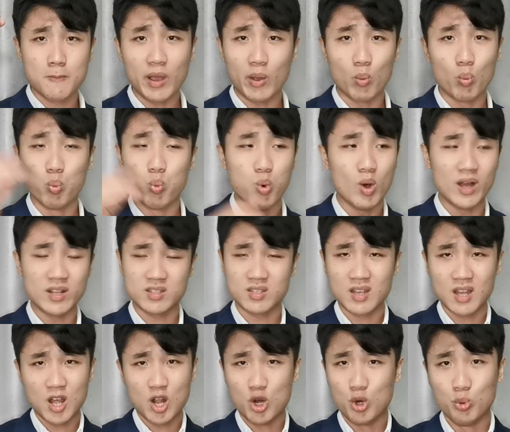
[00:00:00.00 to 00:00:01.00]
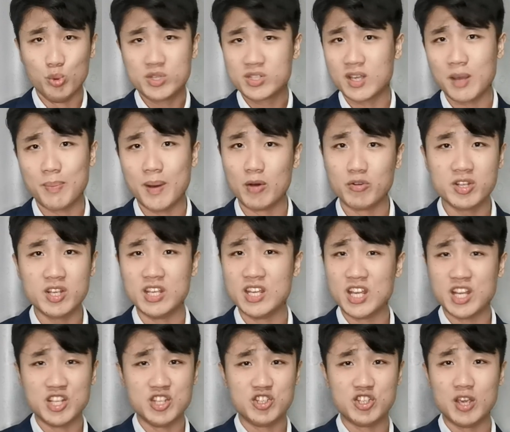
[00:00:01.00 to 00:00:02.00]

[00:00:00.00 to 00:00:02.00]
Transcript: like what Lewis Capaldi,